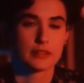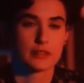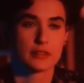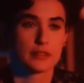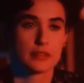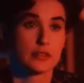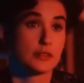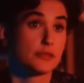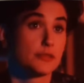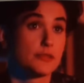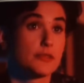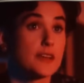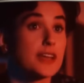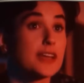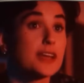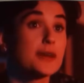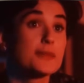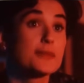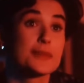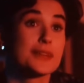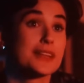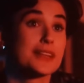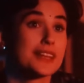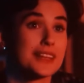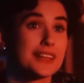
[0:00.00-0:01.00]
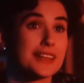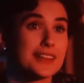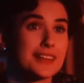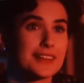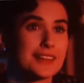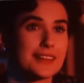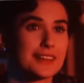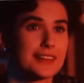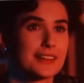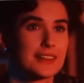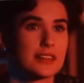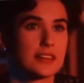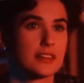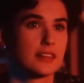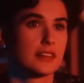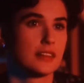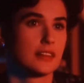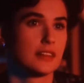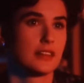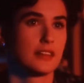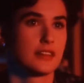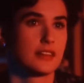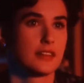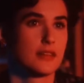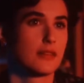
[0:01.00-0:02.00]
and improve our content.
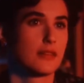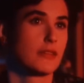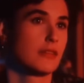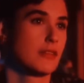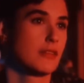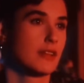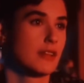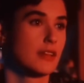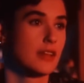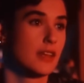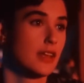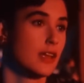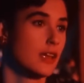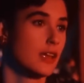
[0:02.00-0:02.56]
Thank you.